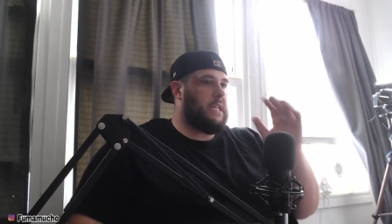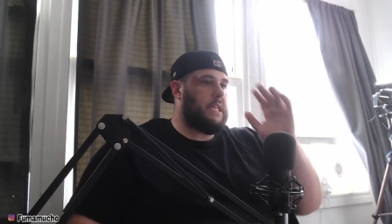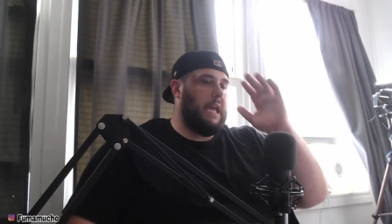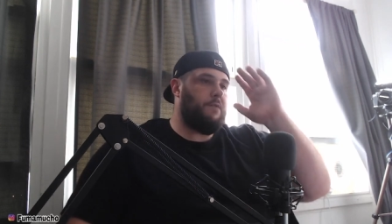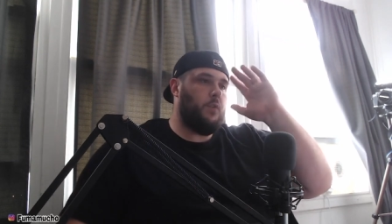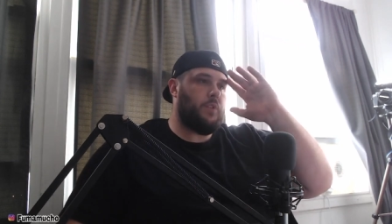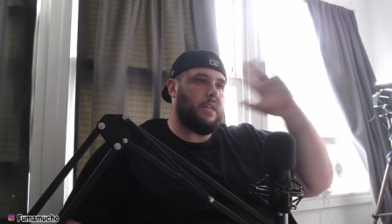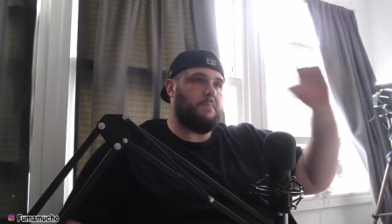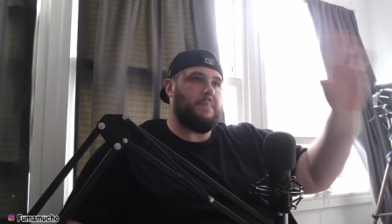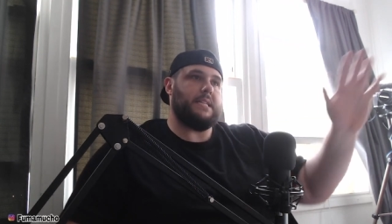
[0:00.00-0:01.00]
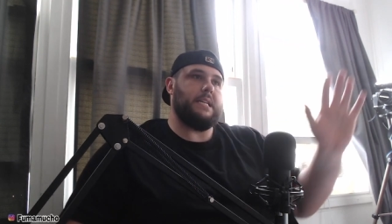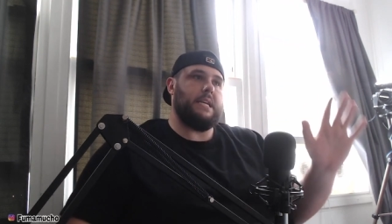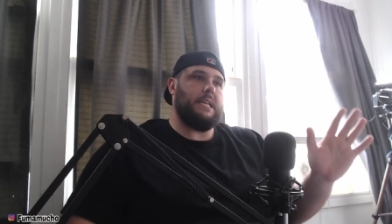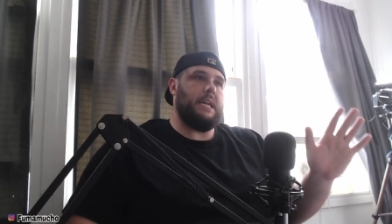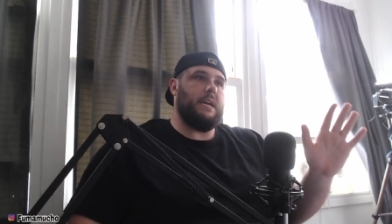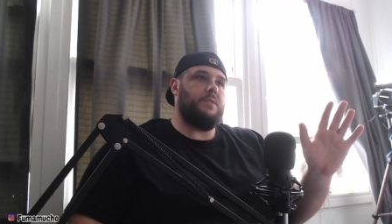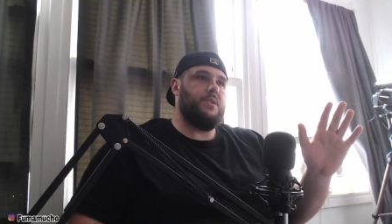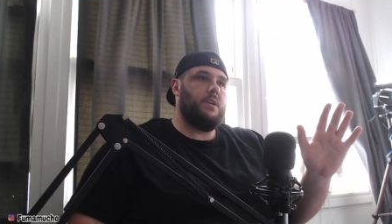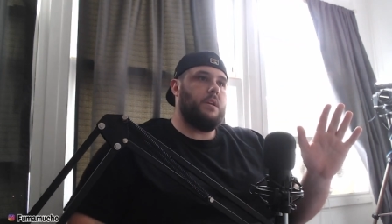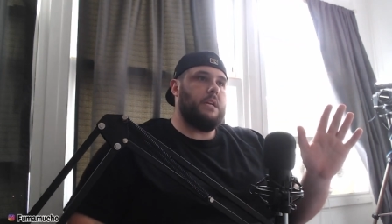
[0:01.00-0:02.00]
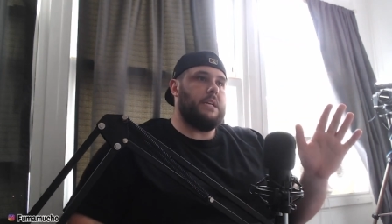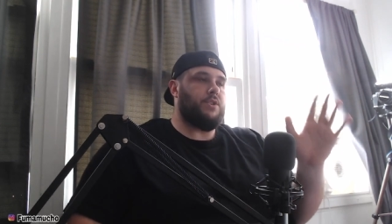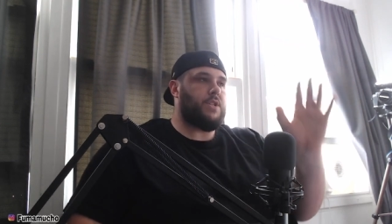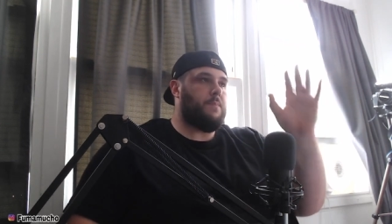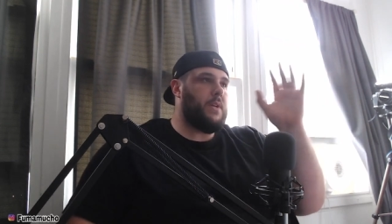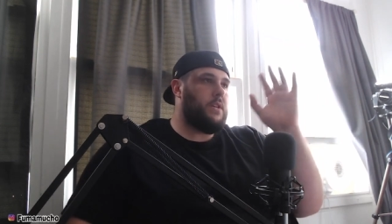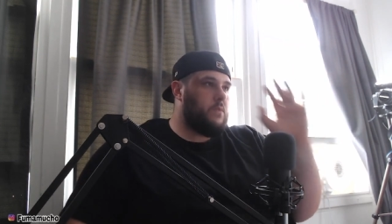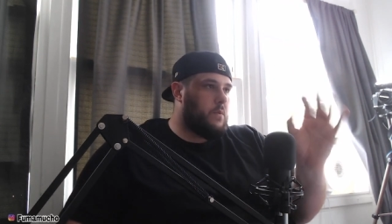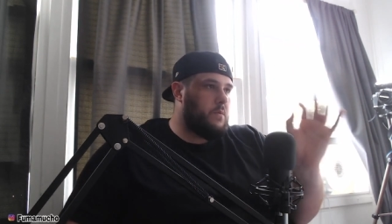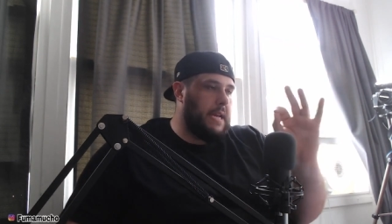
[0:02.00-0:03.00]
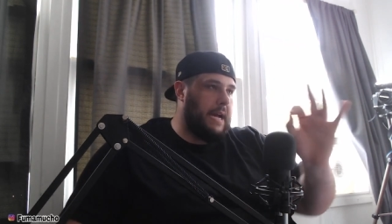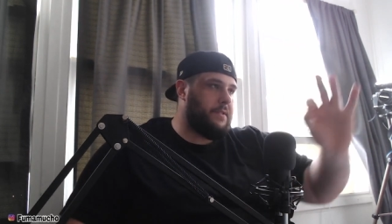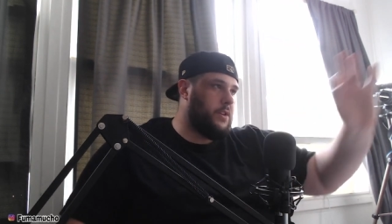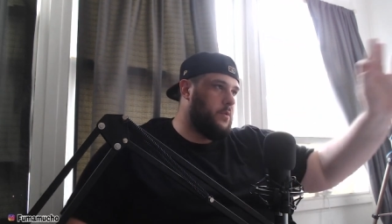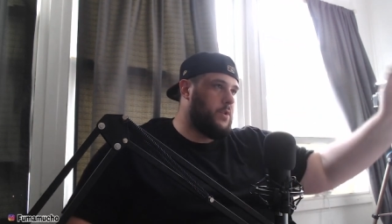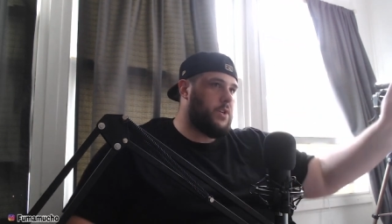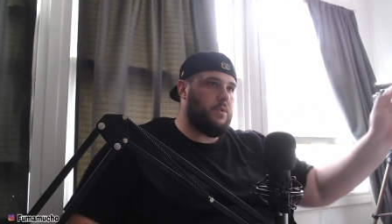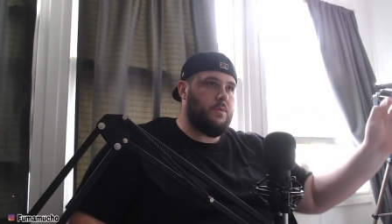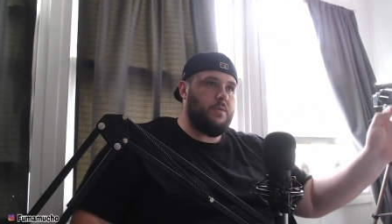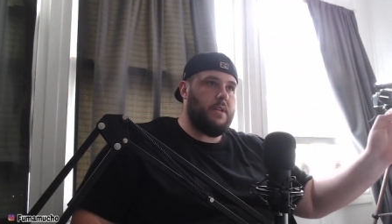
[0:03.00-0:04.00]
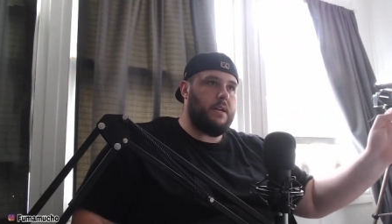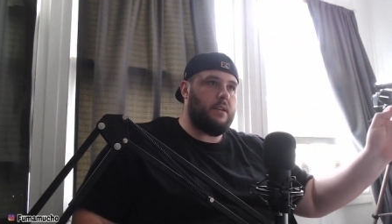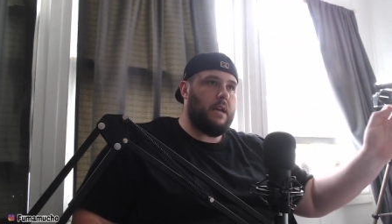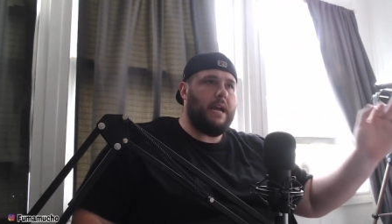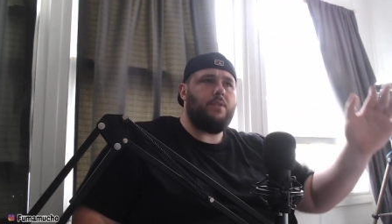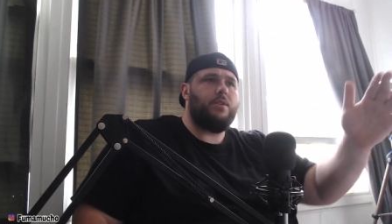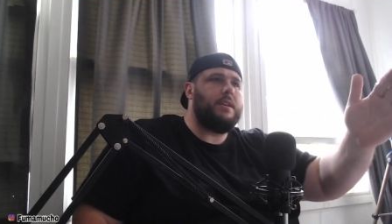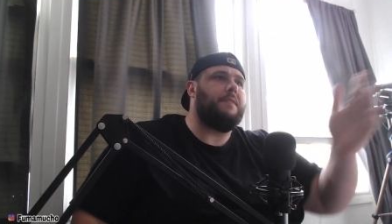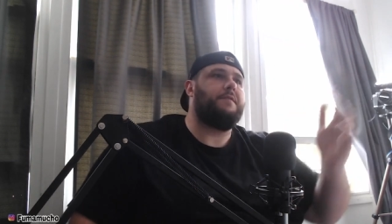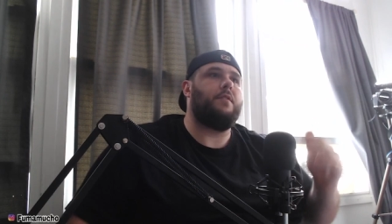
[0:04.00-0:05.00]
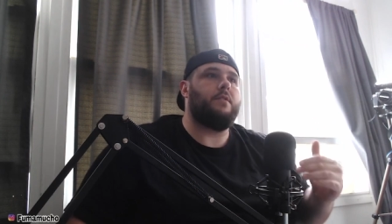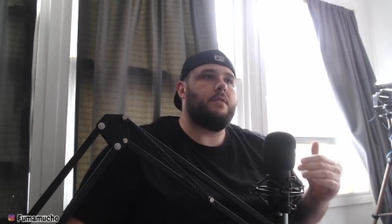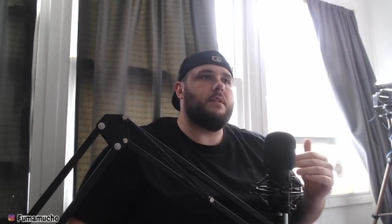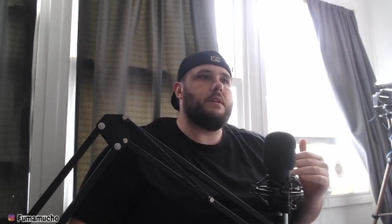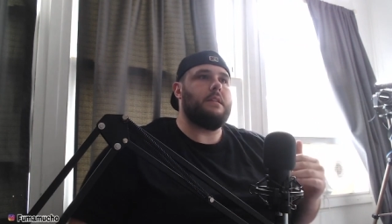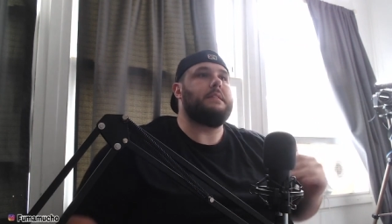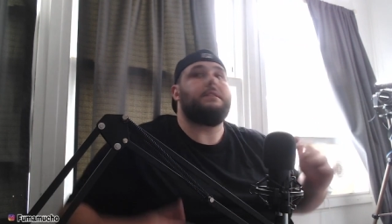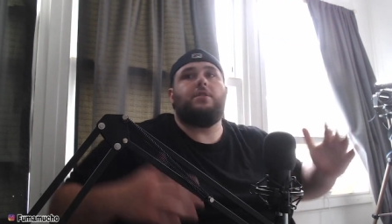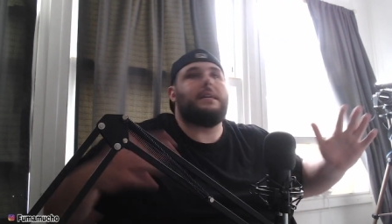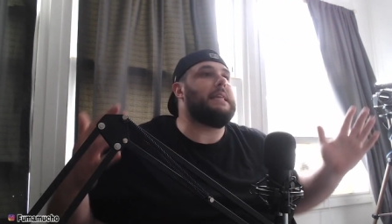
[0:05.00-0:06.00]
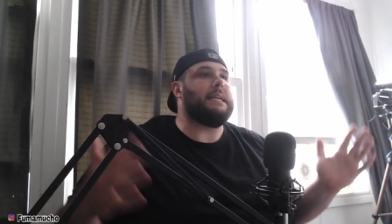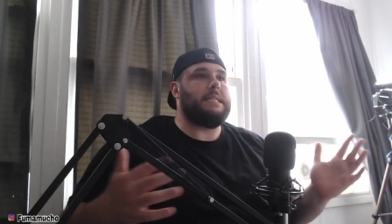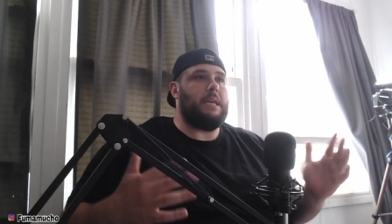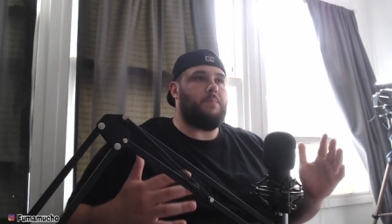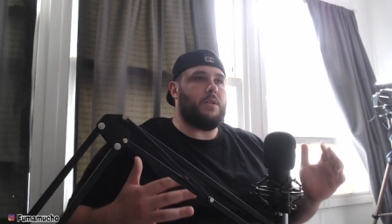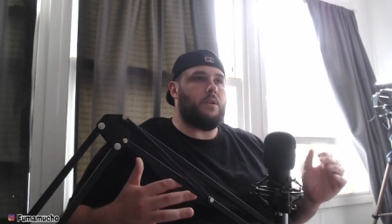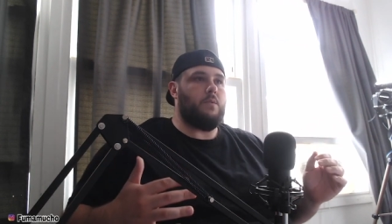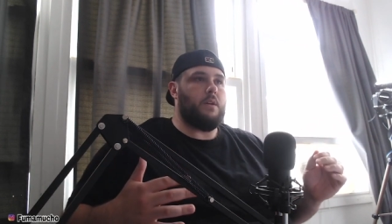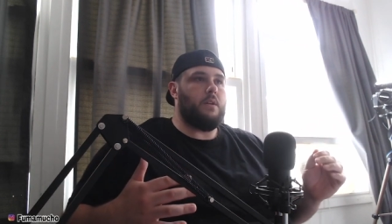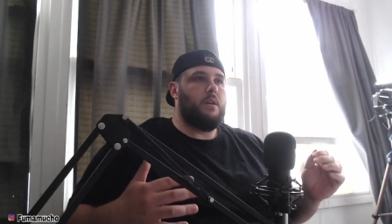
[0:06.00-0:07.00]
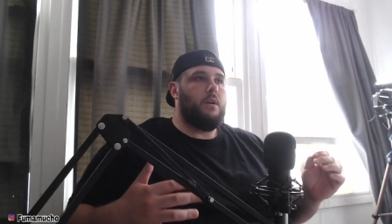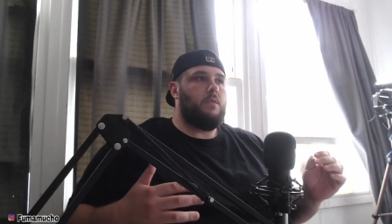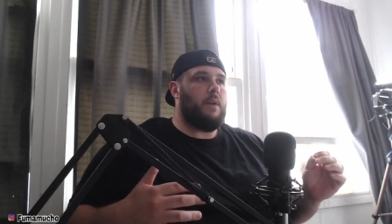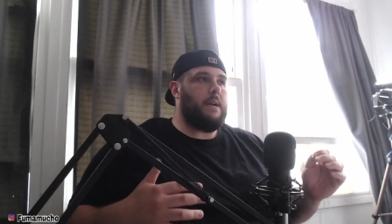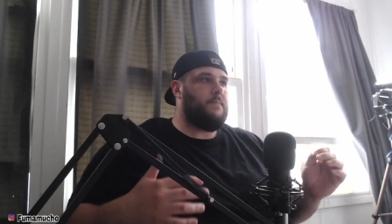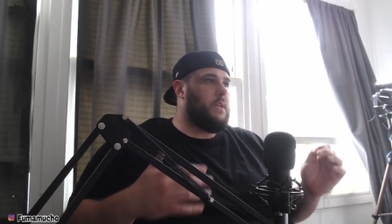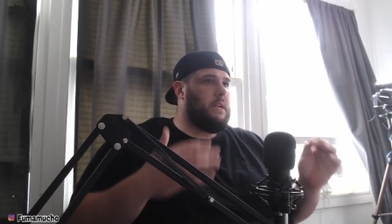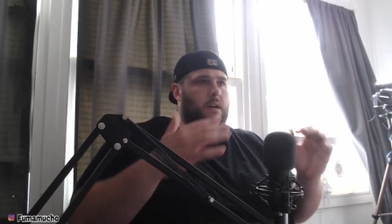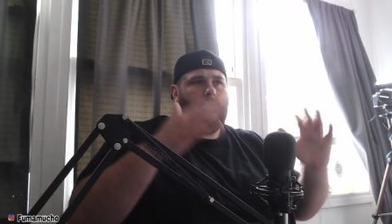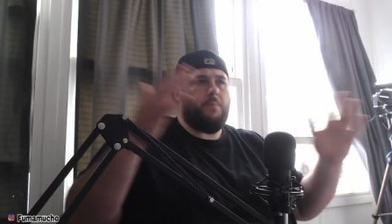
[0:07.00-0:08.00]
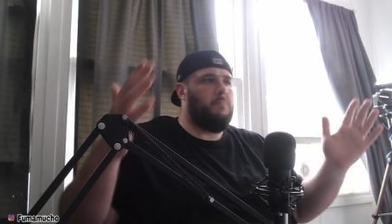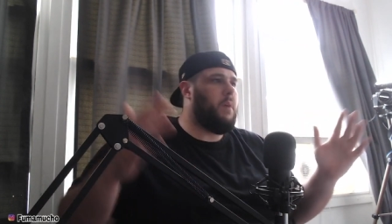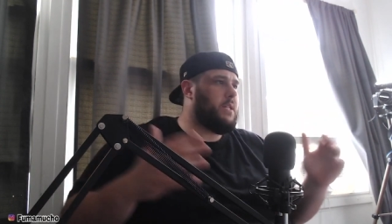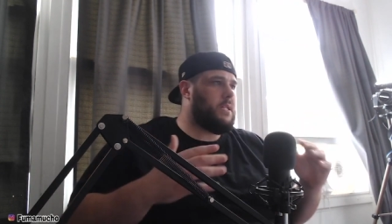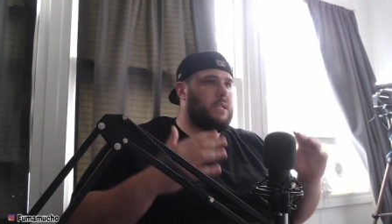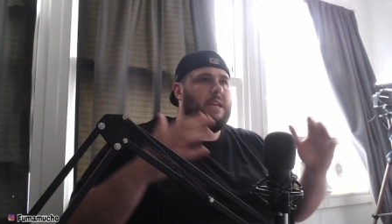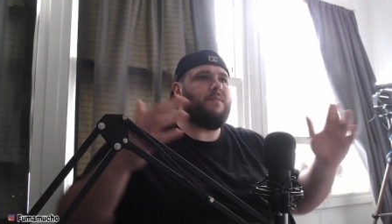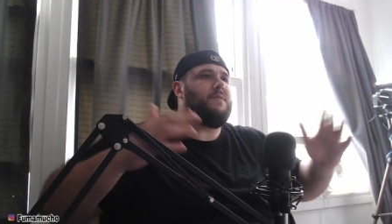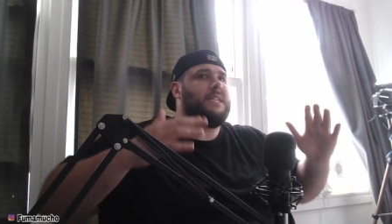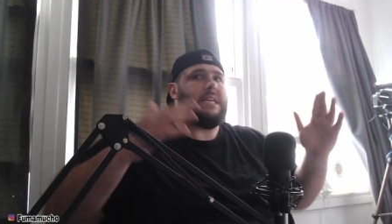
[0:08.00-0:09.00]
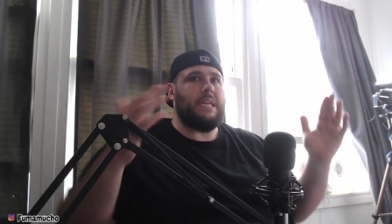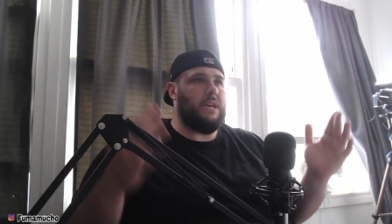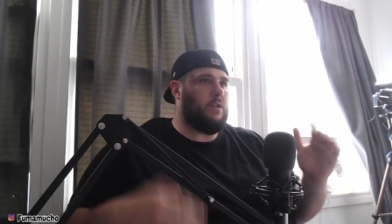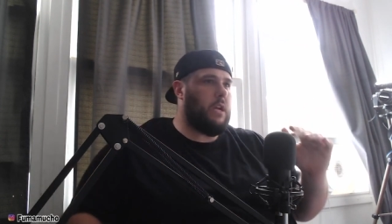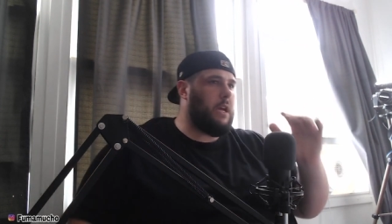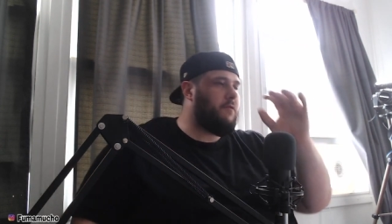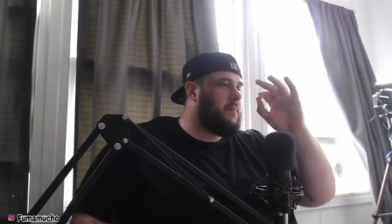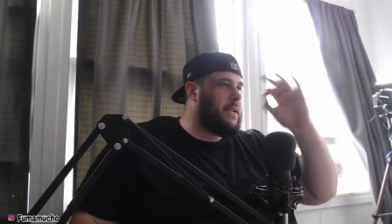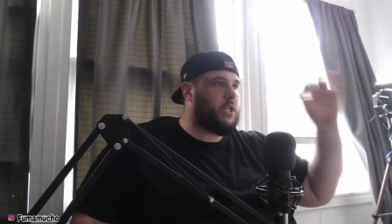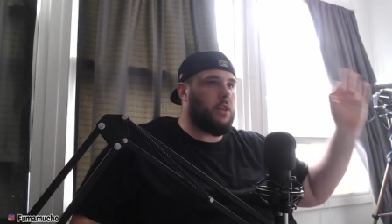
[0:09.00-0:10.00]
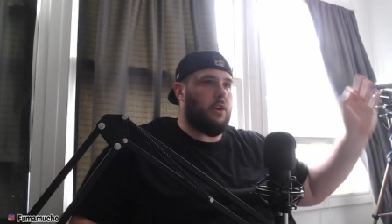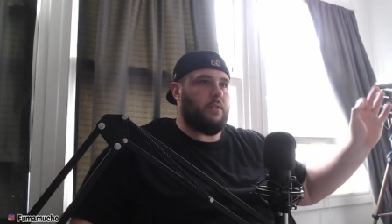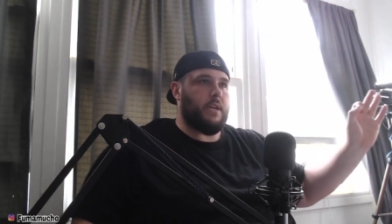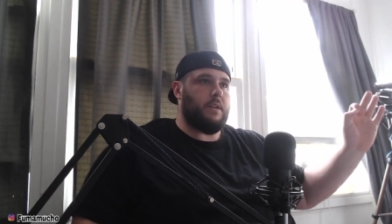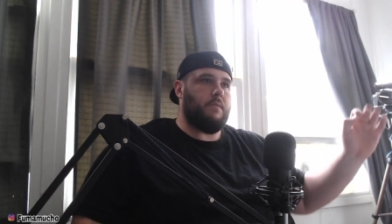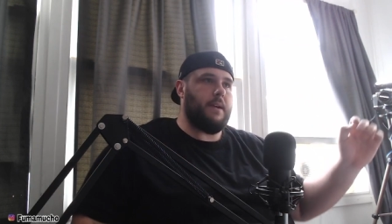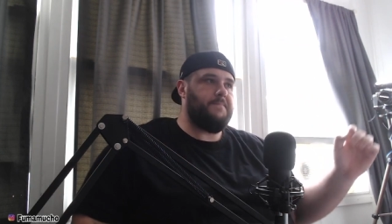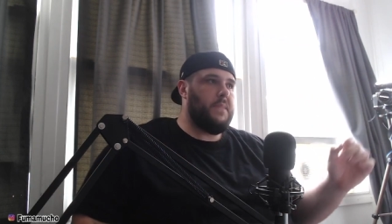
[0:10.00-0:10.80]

If you think back to that now, is there something you know now that you wish you knew then? I know you're not that deep into it, right? A couple months, even if it's a year, everybody's learning, right?